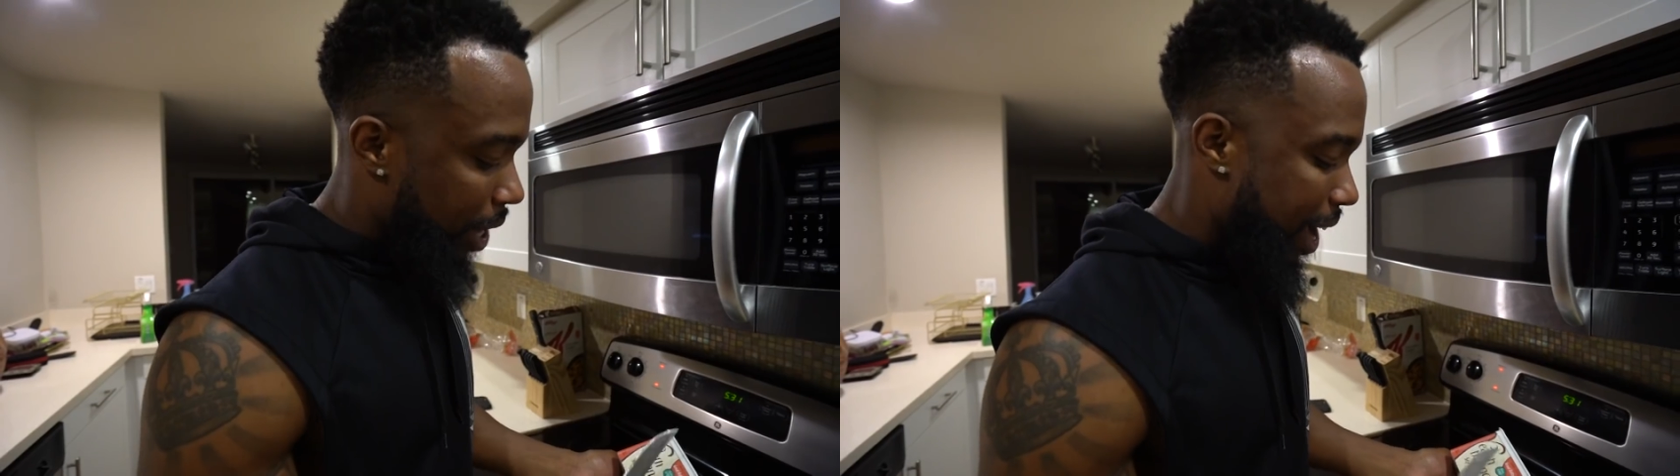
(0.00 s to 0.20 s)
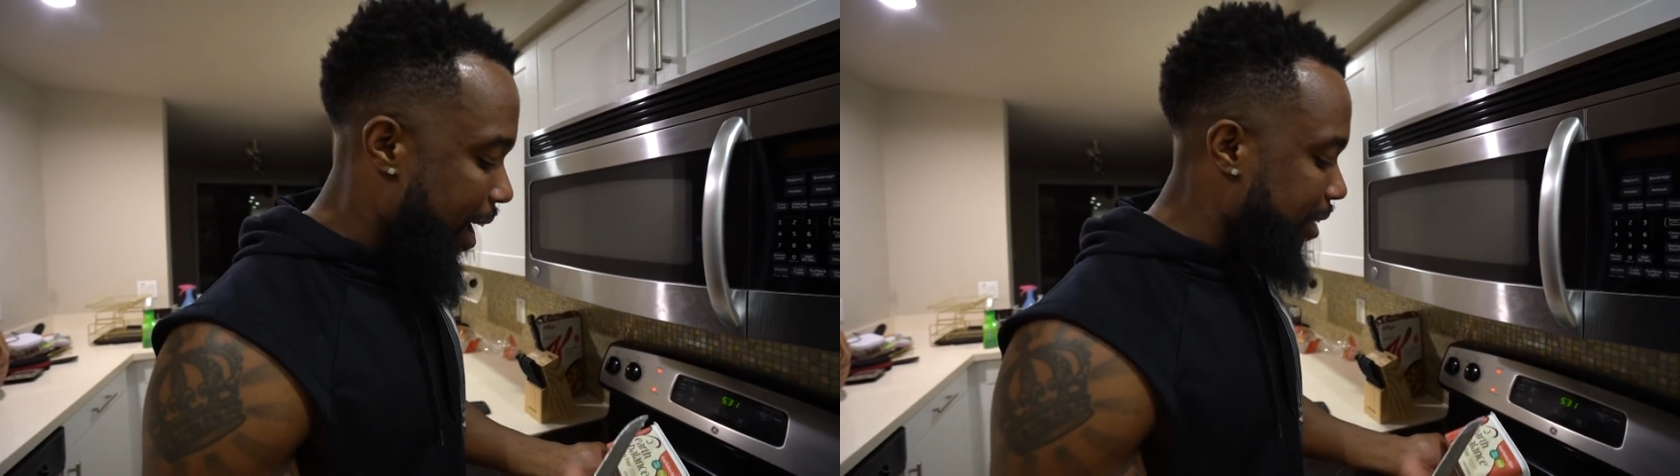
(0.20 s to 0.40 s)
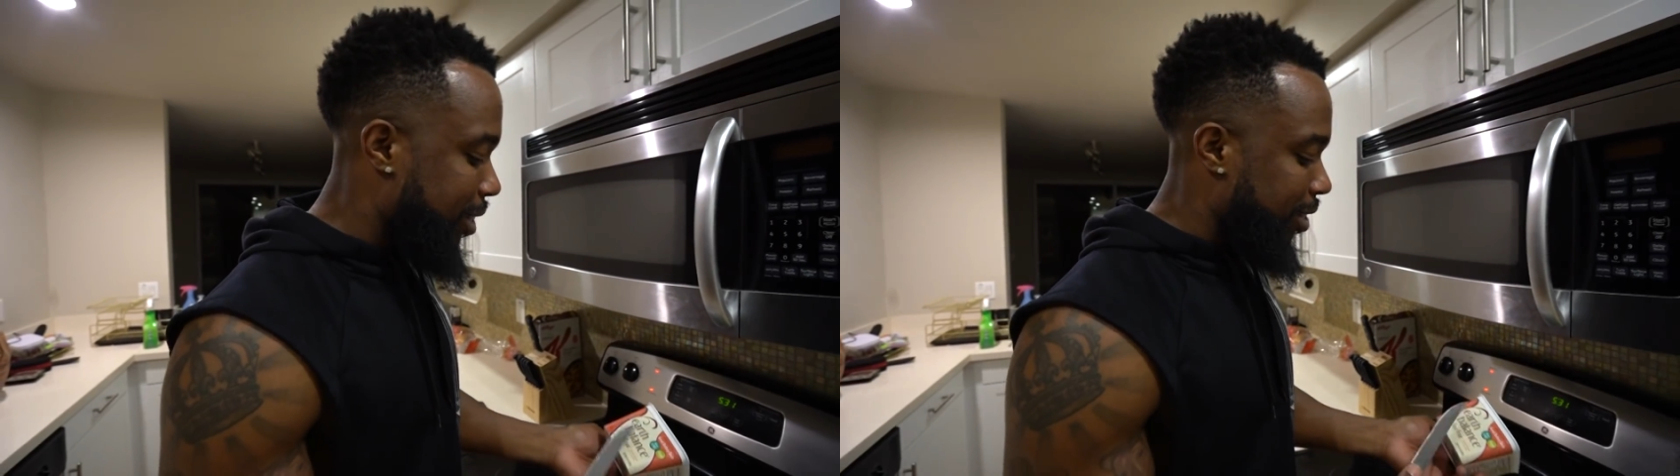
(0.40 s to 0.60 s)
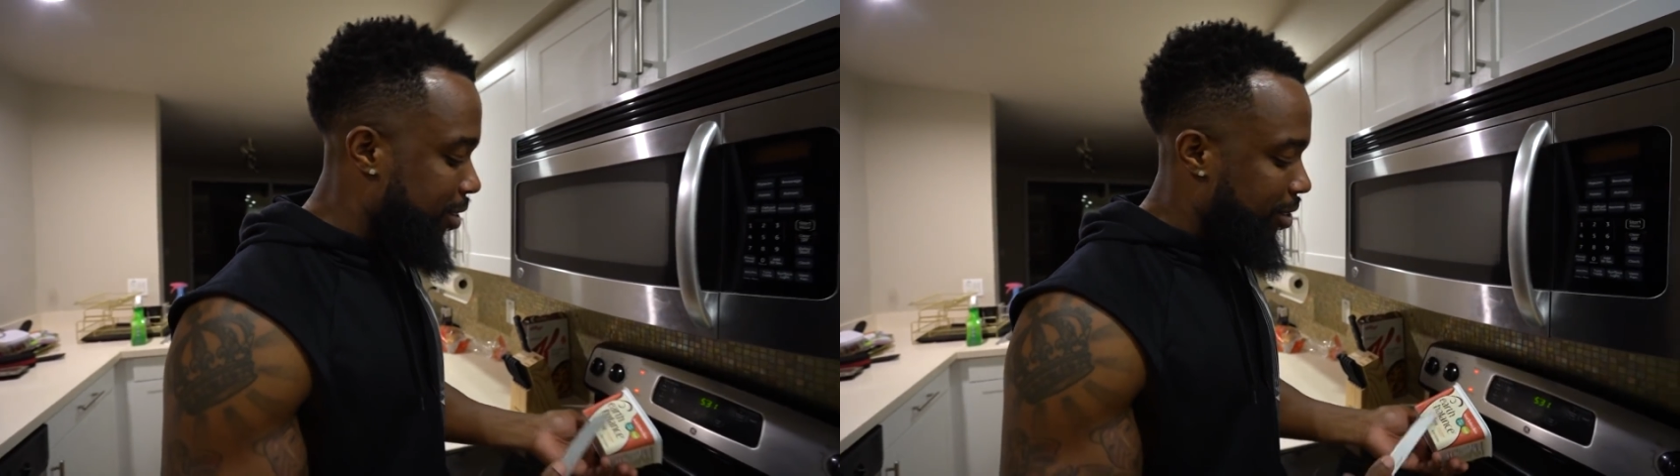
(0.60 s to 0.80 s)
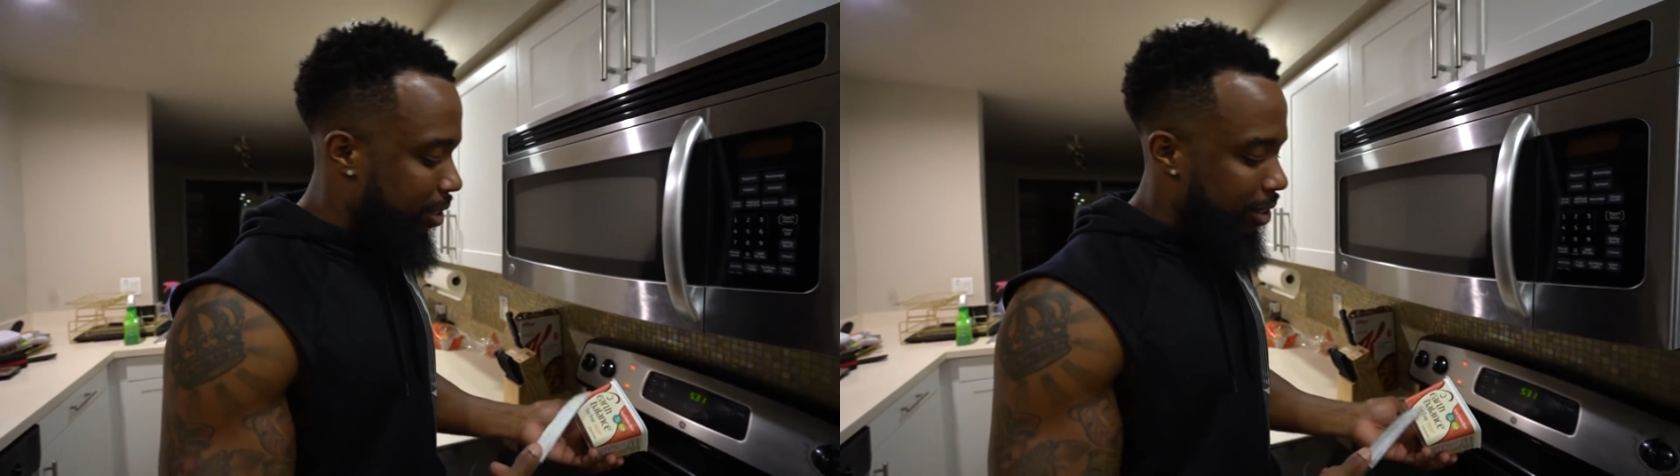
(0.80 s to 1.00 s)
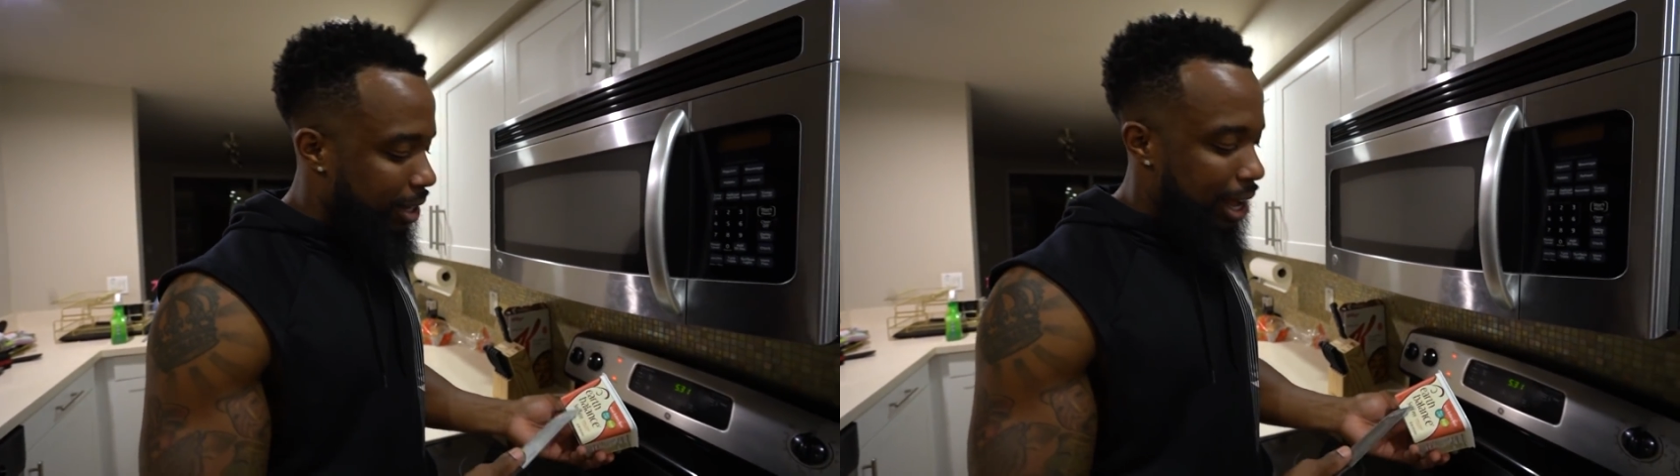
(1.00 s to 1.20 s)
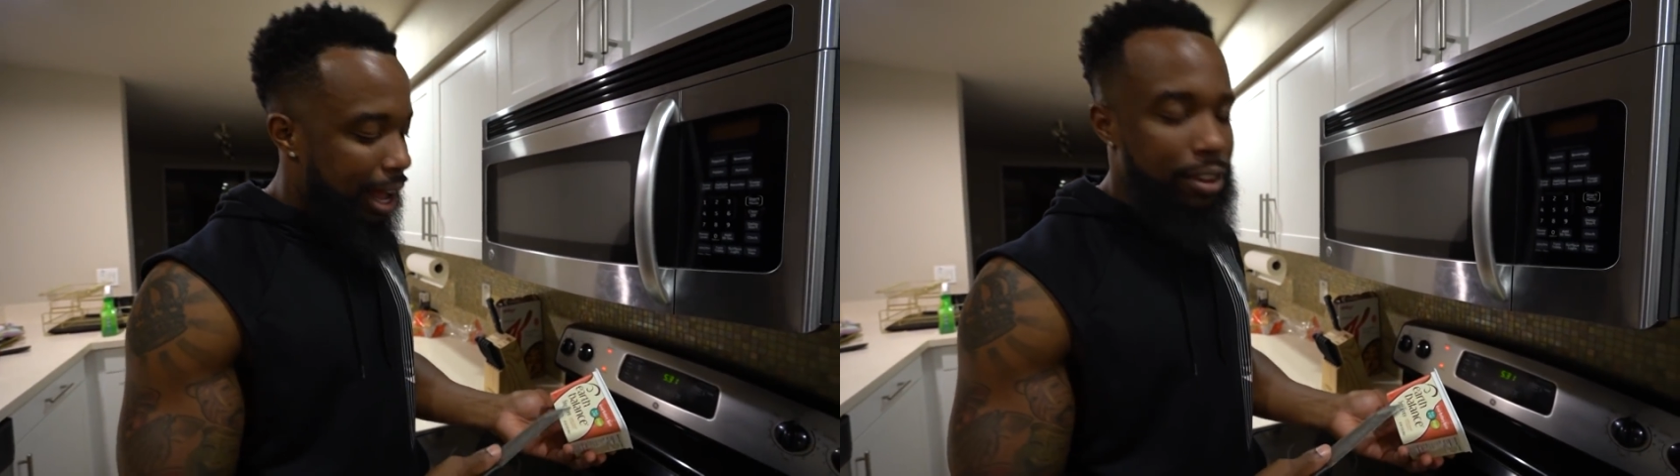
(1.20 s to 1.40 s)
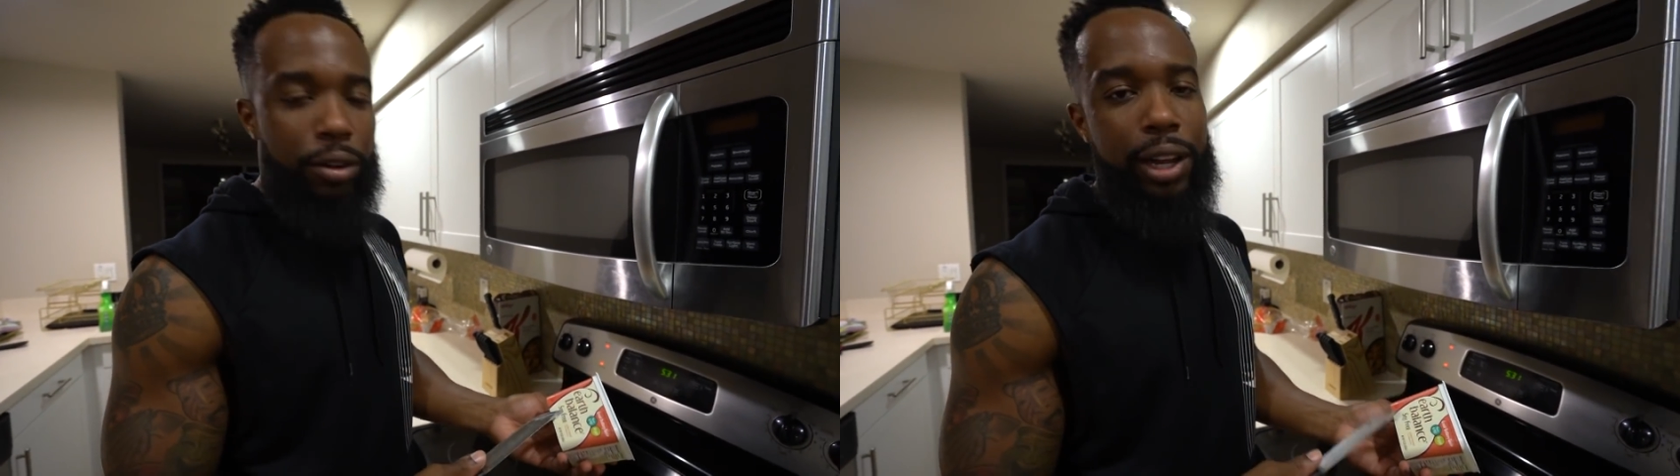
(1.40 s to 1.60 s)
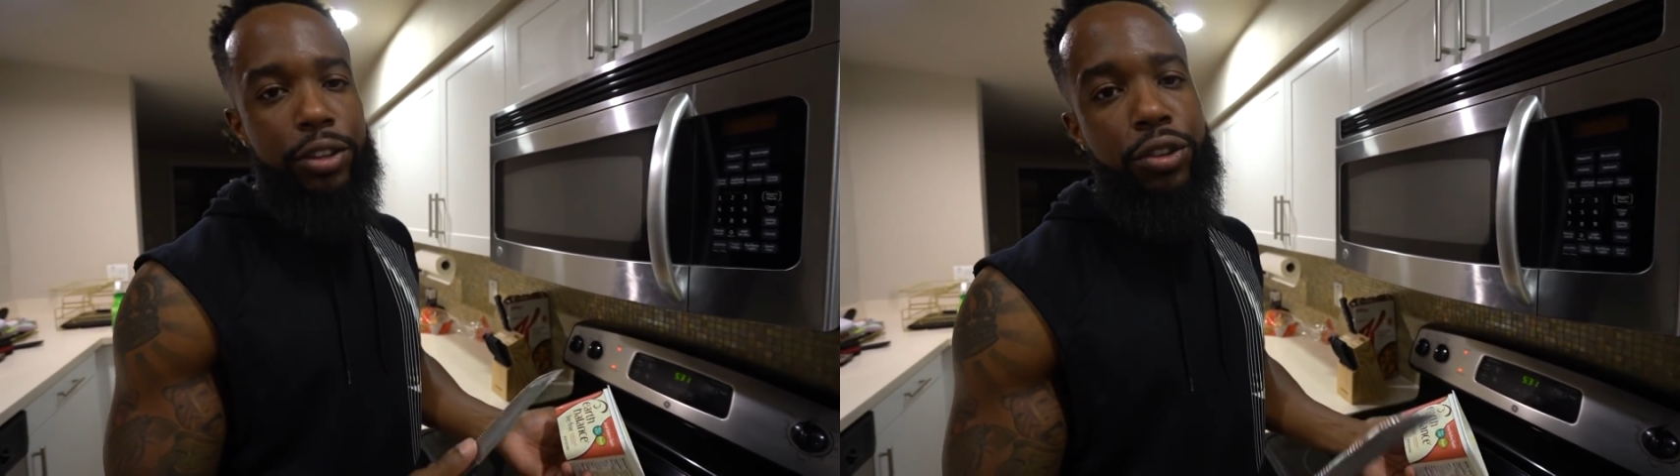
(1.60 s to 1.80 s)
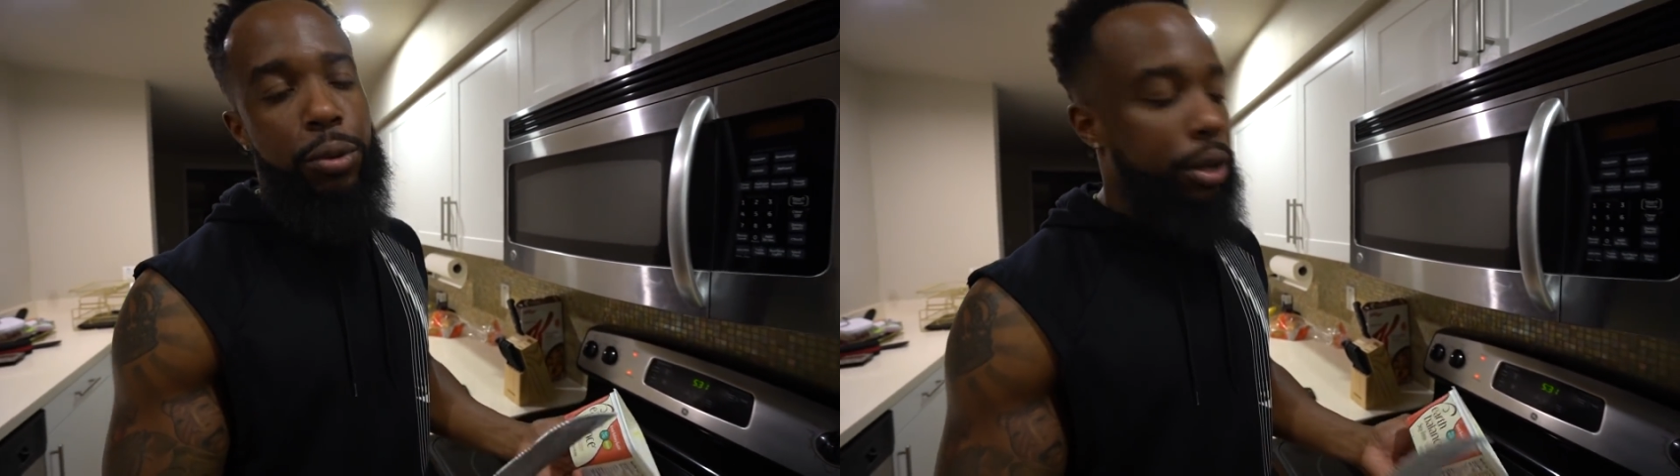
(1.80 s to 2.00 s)
I, I just, I don't like
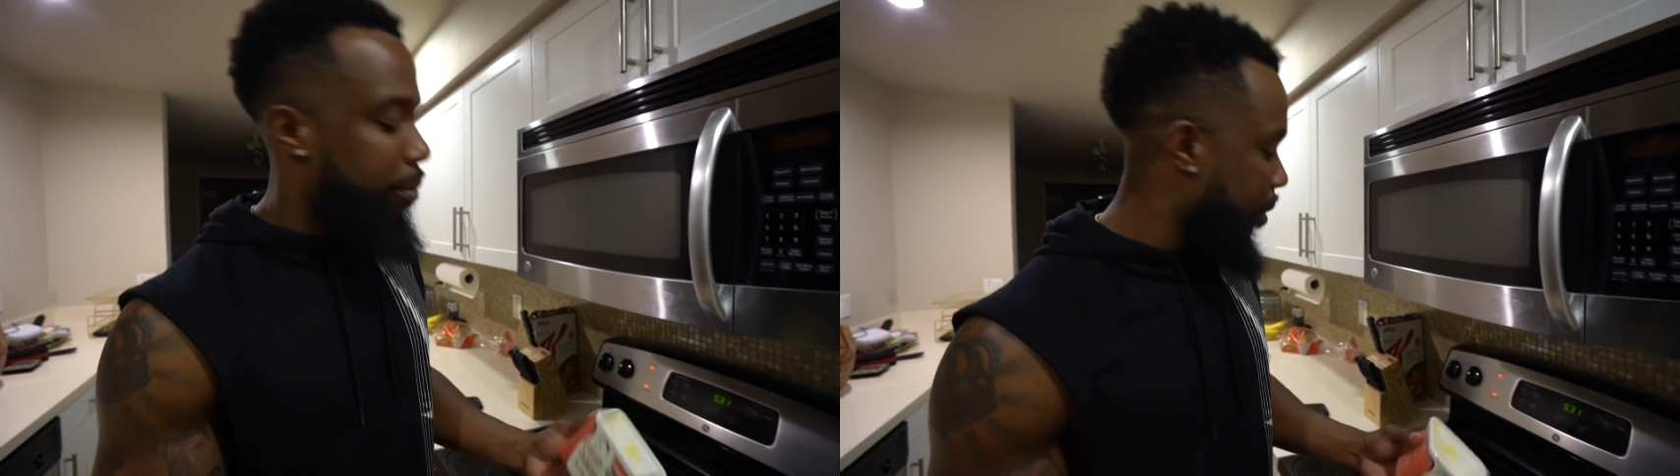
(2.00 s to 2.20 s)
soy,